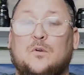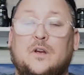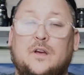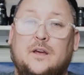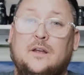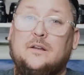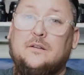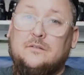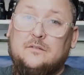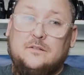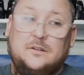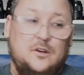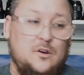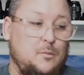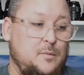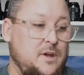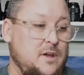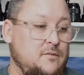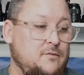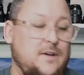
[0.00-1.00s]
and you'll
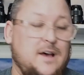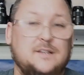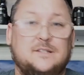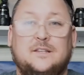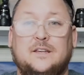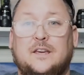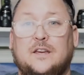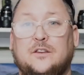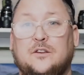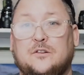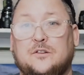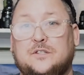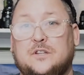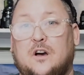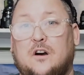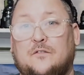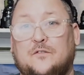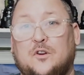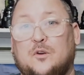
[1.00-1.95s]
be investing in yourself.